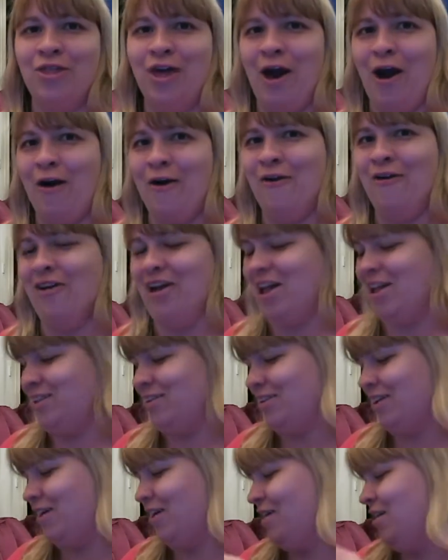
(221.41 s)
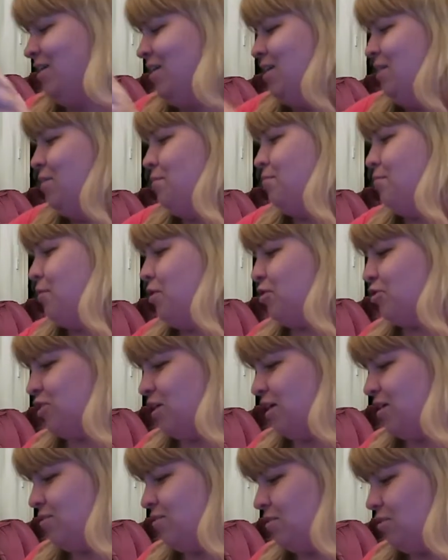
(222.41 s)
though, and
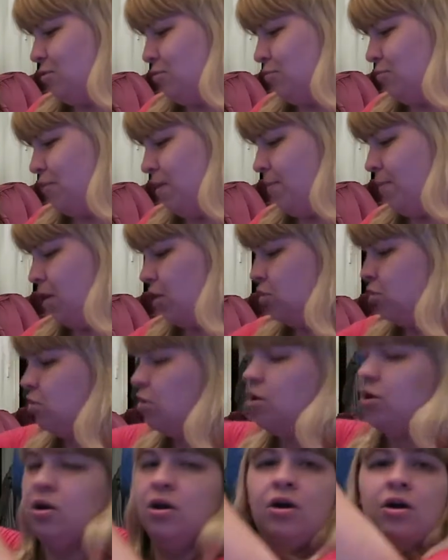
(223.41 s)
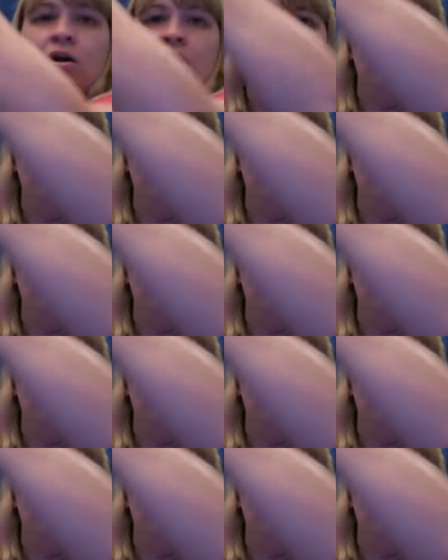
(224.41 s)
Morty, so maybe I should.